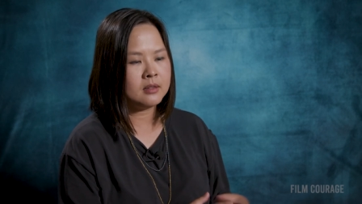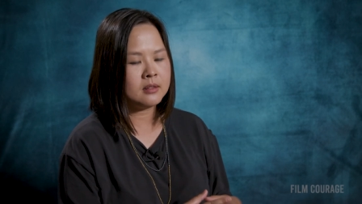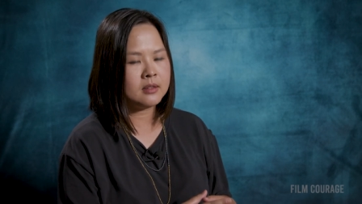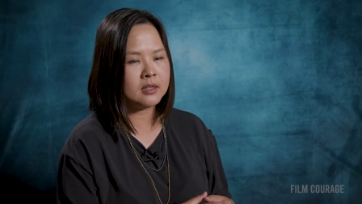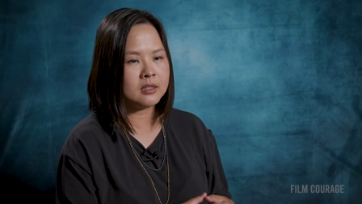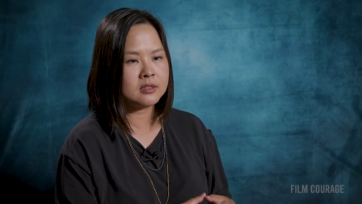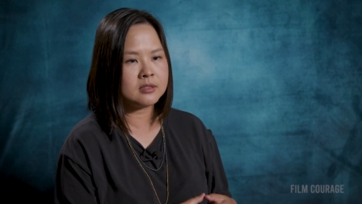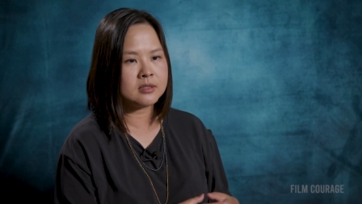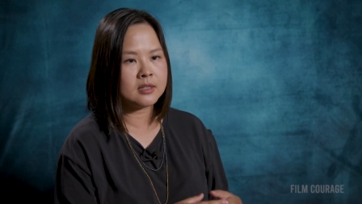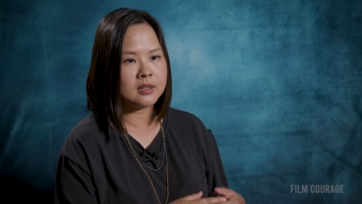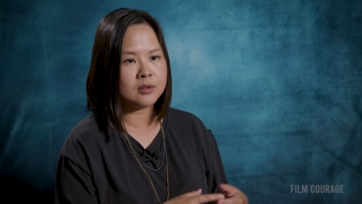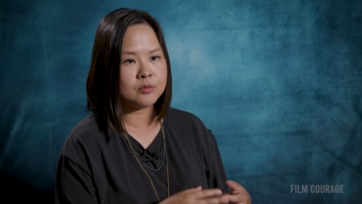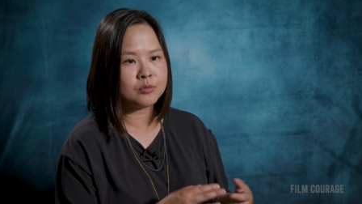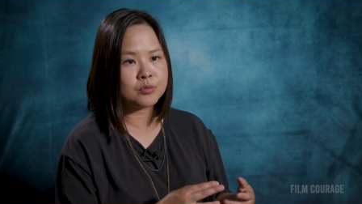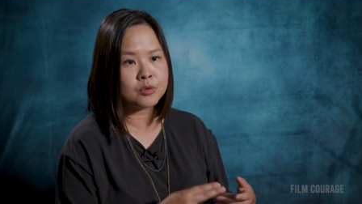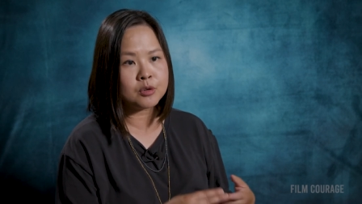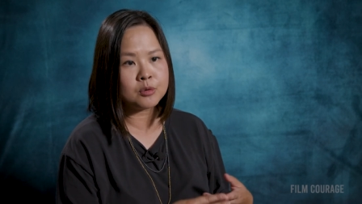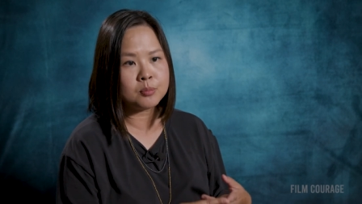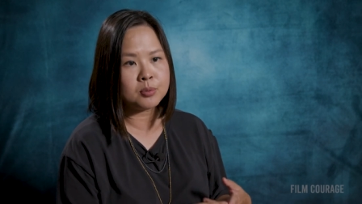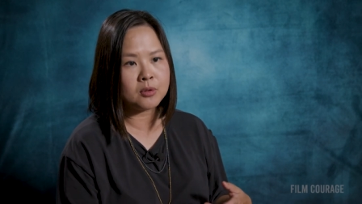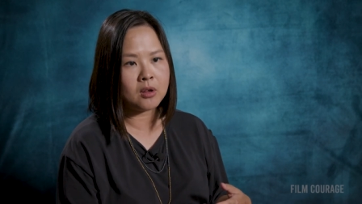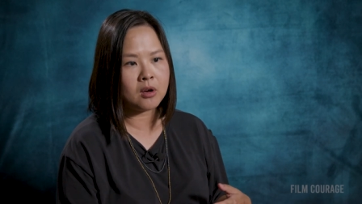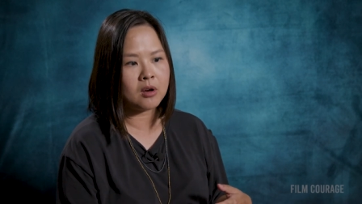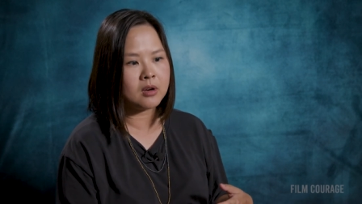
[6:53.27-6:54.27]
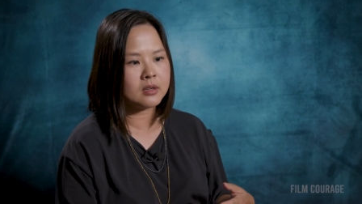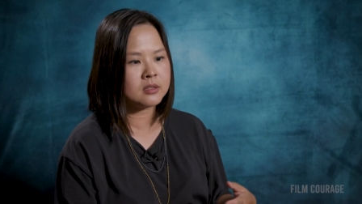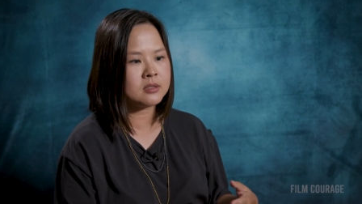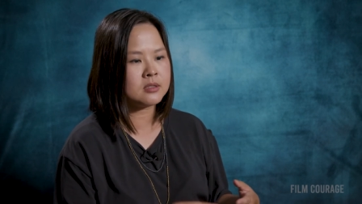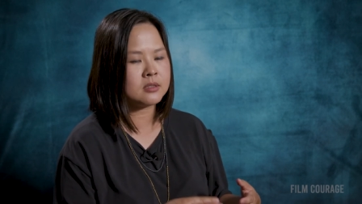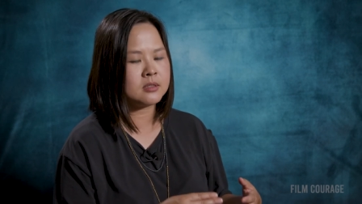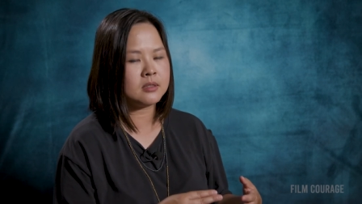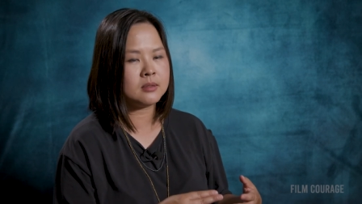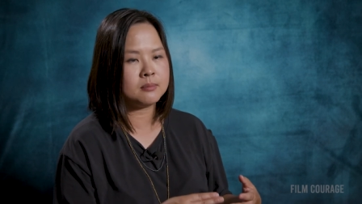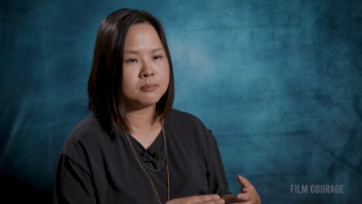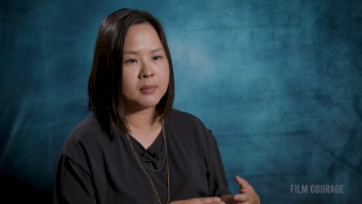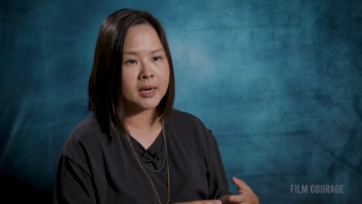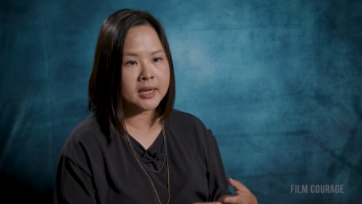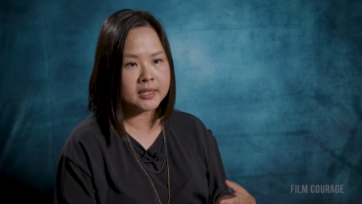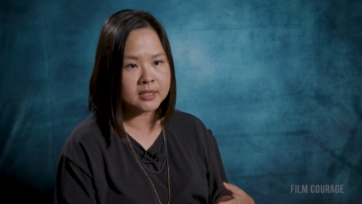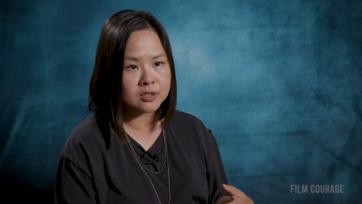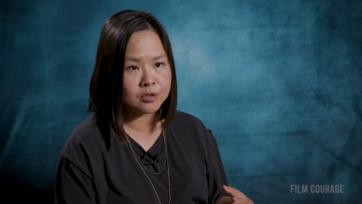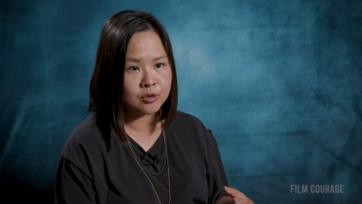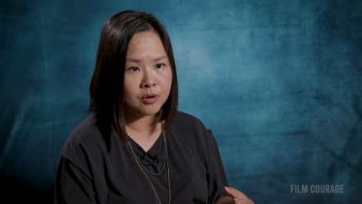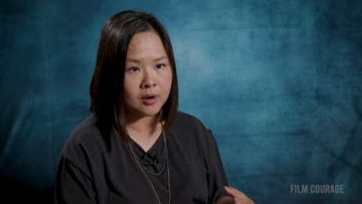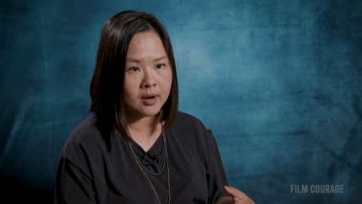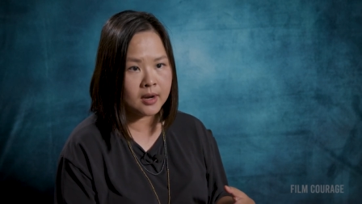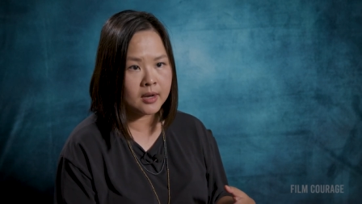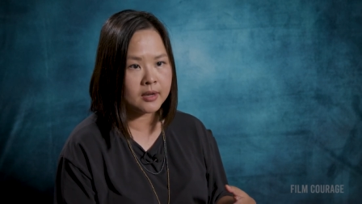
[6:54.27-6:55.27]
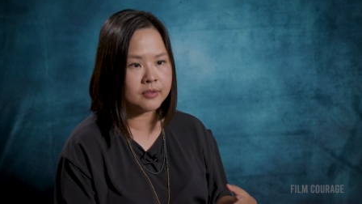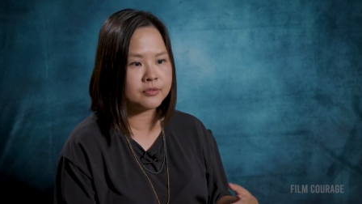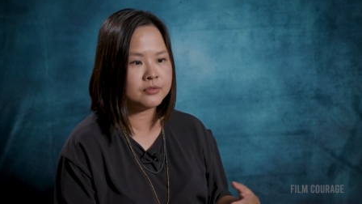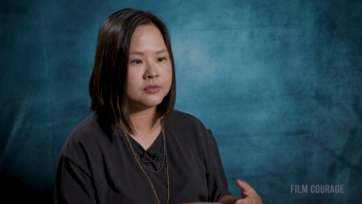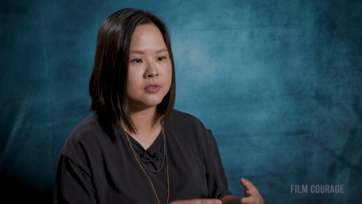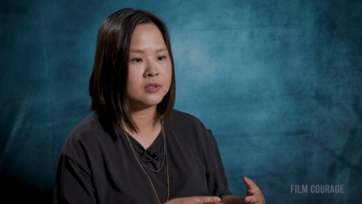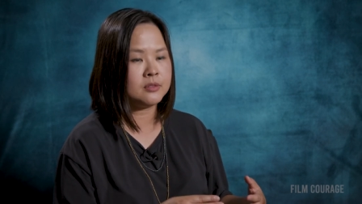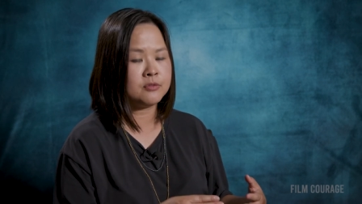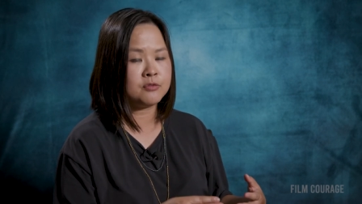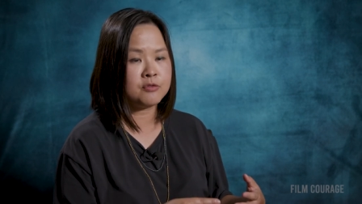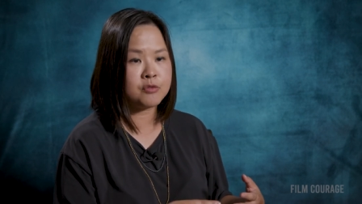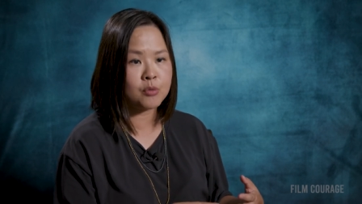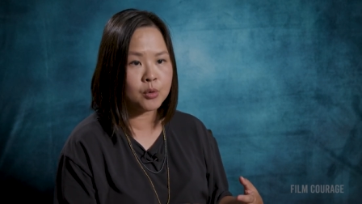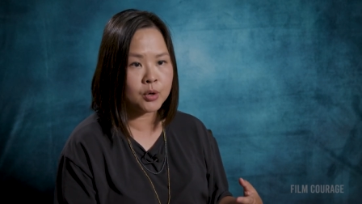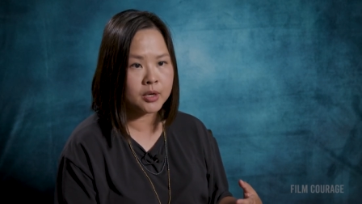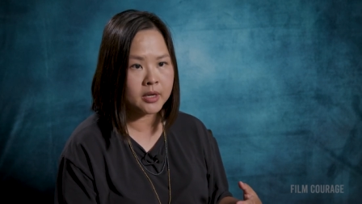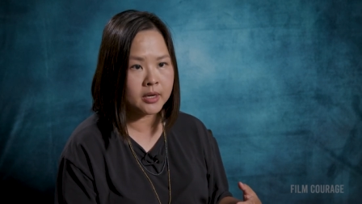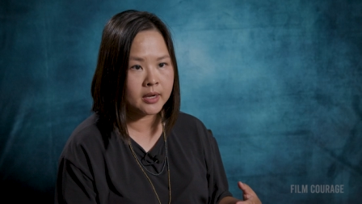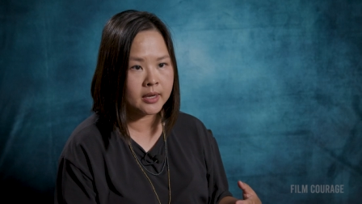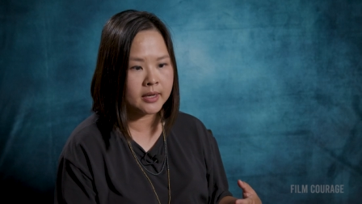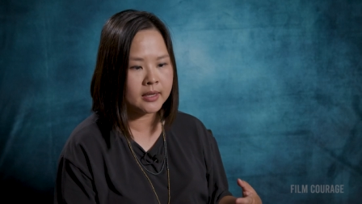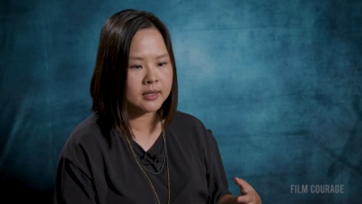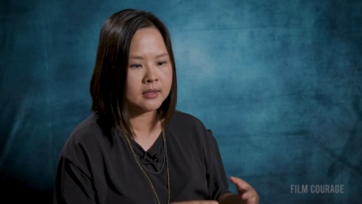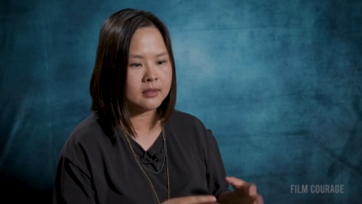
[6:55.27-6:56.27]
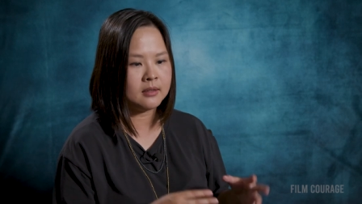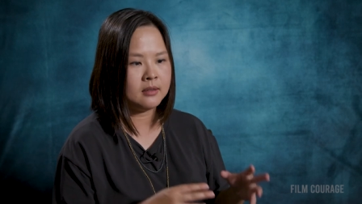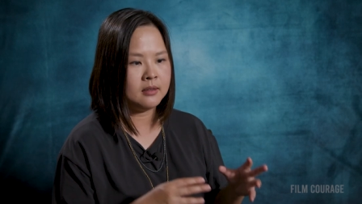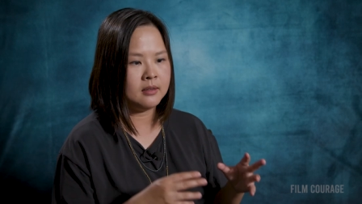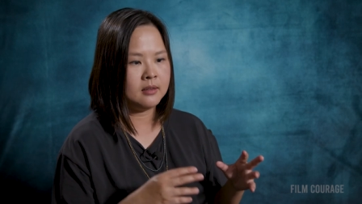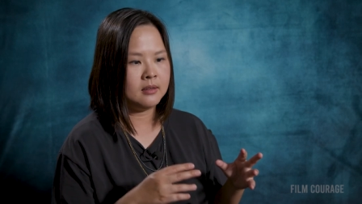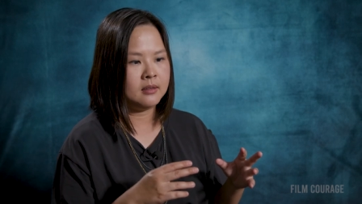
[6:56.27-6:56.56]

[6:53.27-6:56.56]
Things like Roblox and Minecraft and Fortnite,